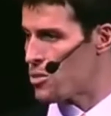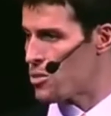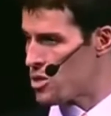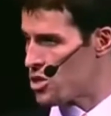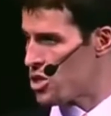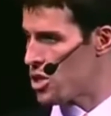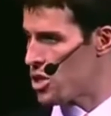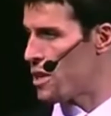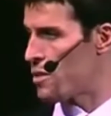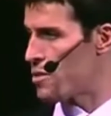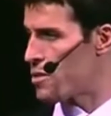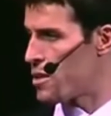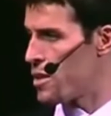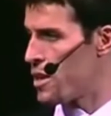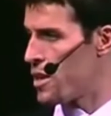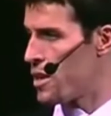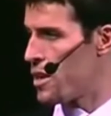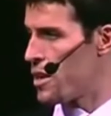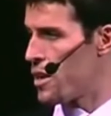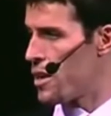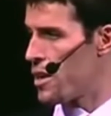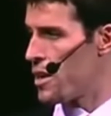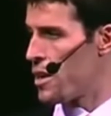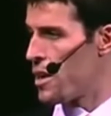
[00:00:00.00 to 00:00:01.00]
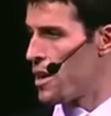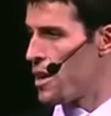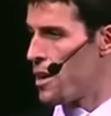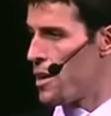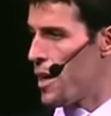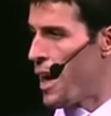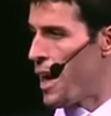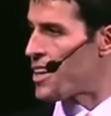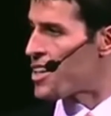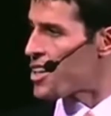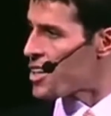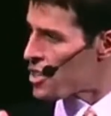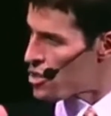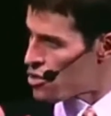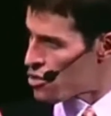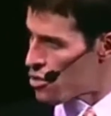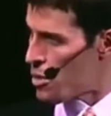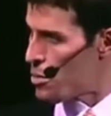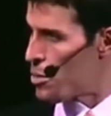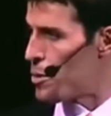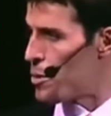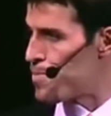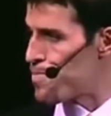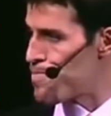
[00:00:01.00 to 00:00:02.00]
to achieve and to
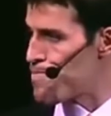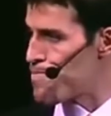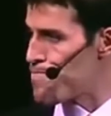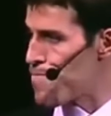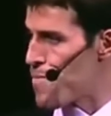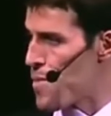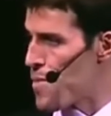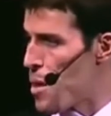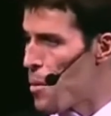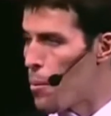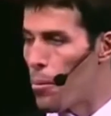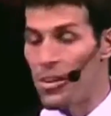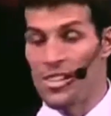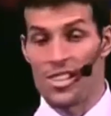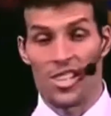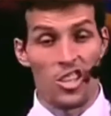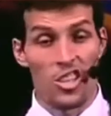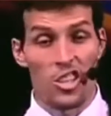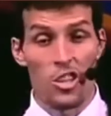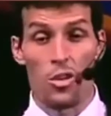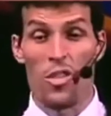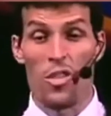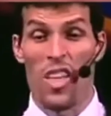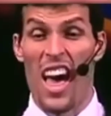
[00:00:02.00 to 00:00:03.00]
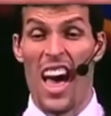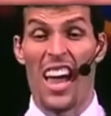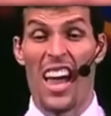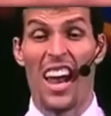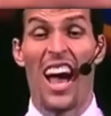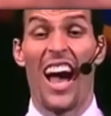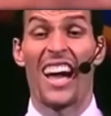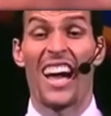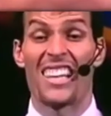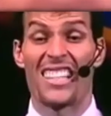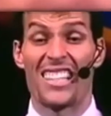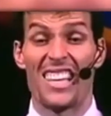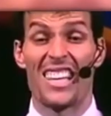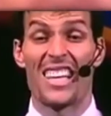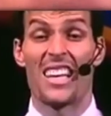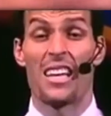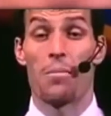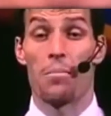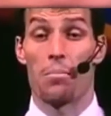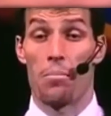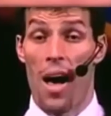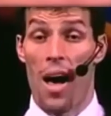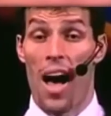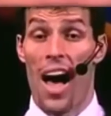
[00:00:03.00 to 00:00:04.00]
contribute. But to do that, I did
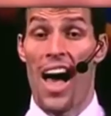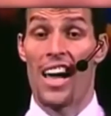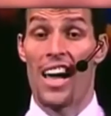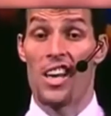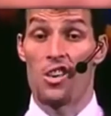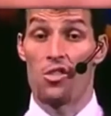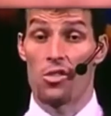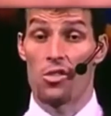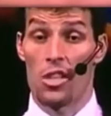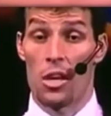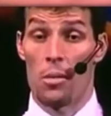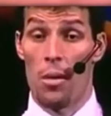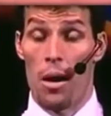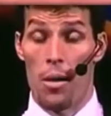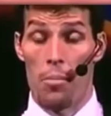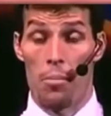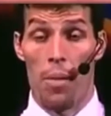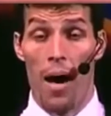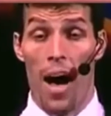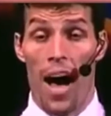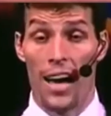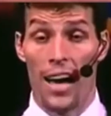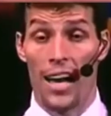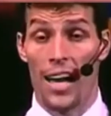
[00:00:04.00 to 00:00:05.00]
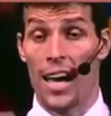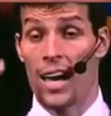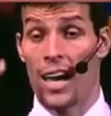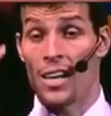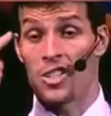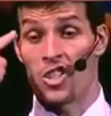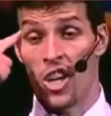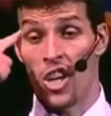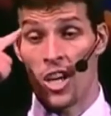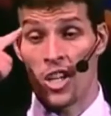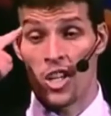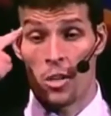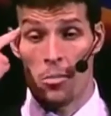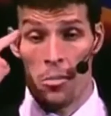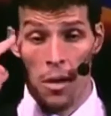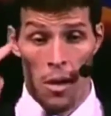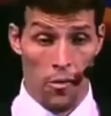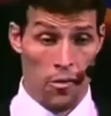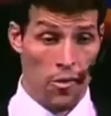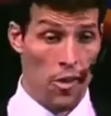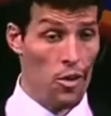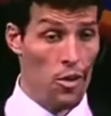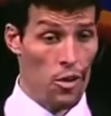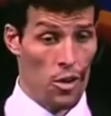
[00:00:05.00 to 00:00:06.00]
it by using my body and changing my
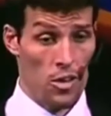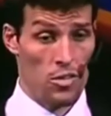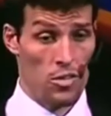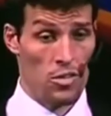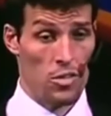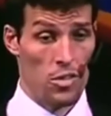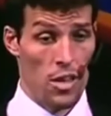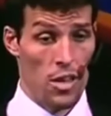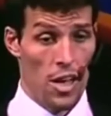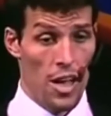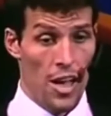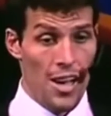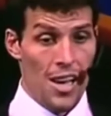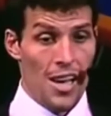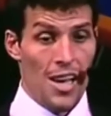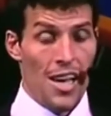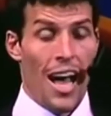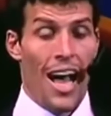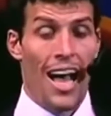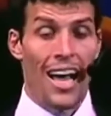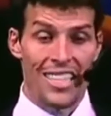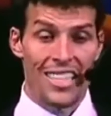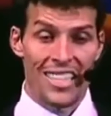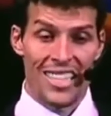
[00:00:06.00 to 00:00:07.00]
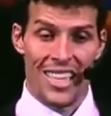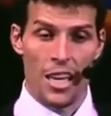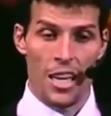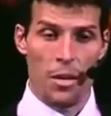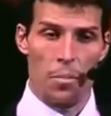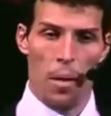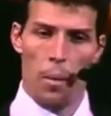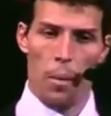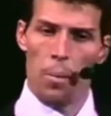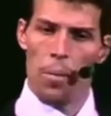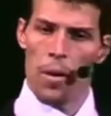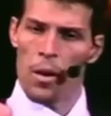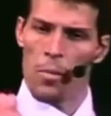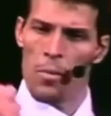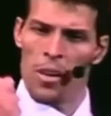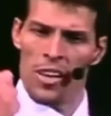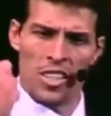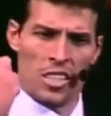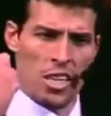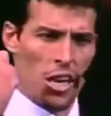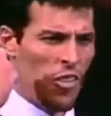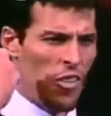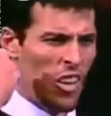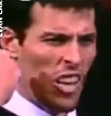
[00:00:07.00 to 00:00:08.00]
focus. I did it by putting
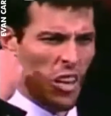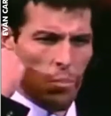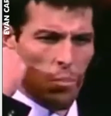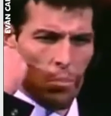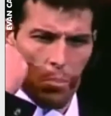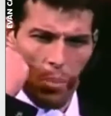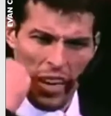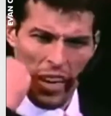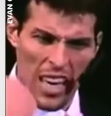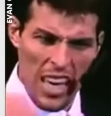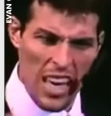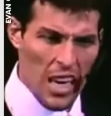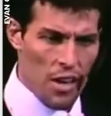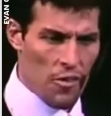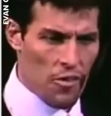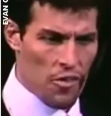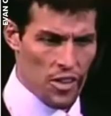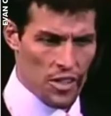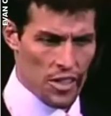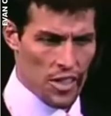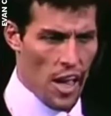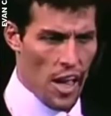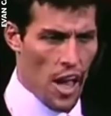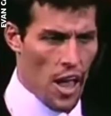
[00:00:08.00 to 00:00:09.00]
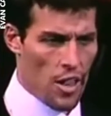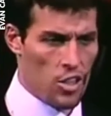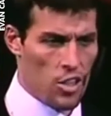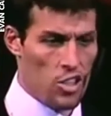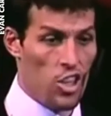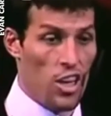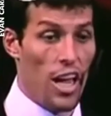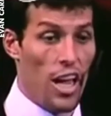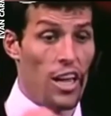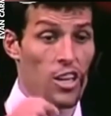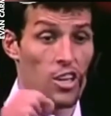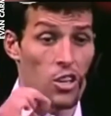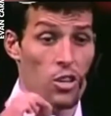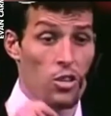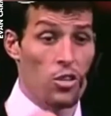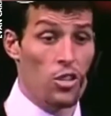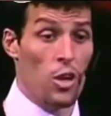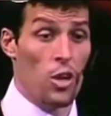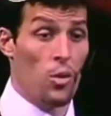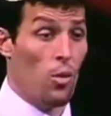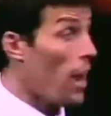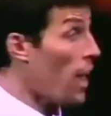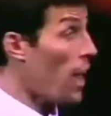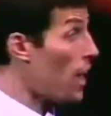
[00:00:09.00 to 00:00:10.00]
myself in a peak physiology and
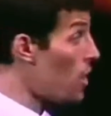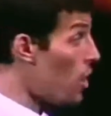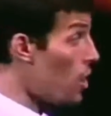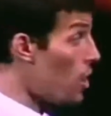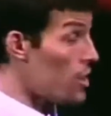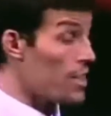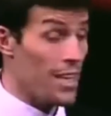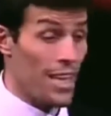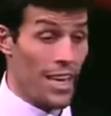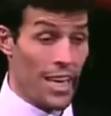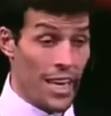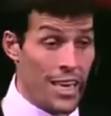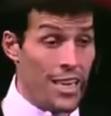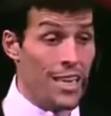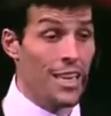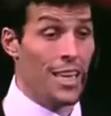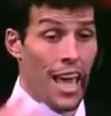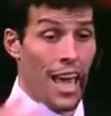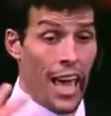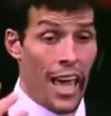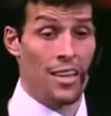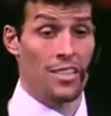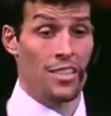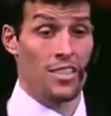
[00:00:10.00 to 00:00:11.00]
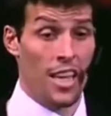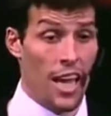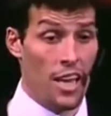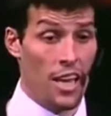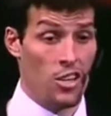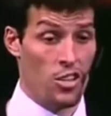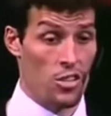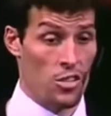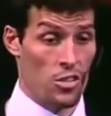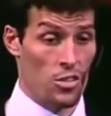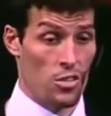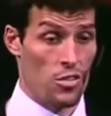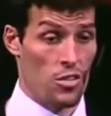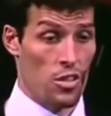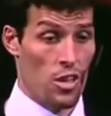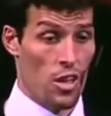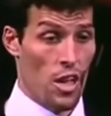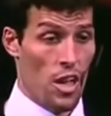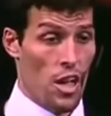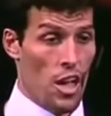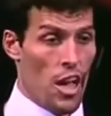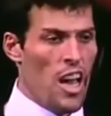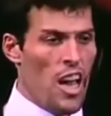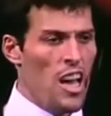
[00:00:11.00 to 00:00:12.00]
using what I call incantations.
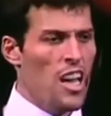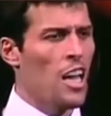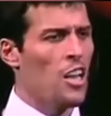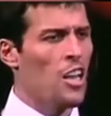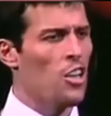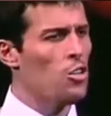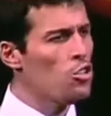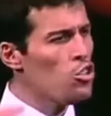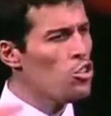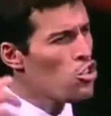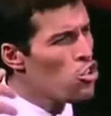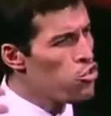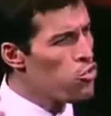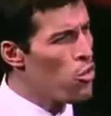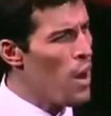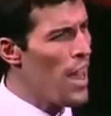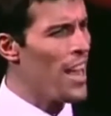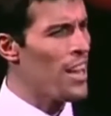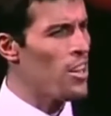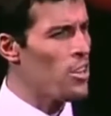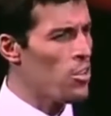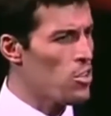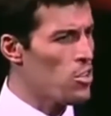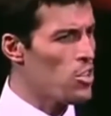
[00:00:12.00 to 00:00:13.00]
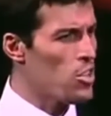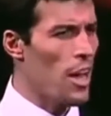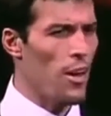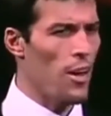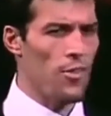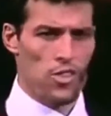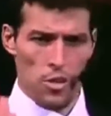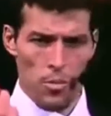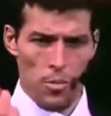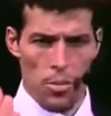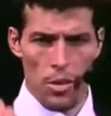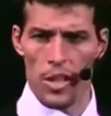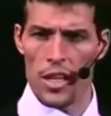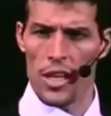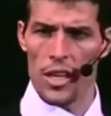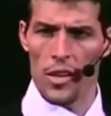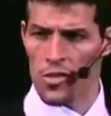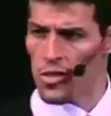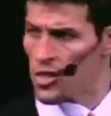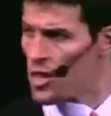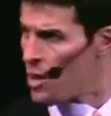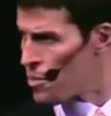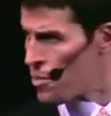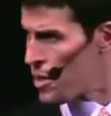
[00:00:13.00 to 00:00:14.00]
Can you train yourself to
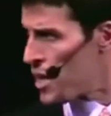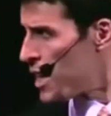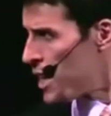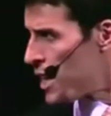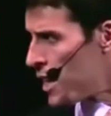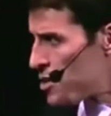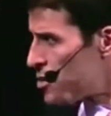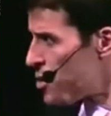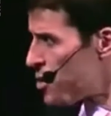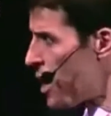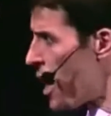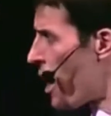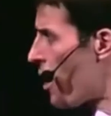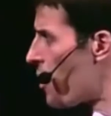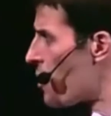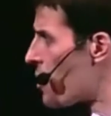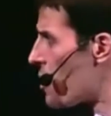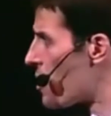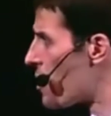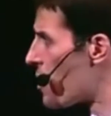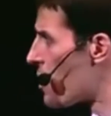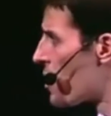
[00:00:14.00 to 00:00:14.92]
believe something? Yes or no?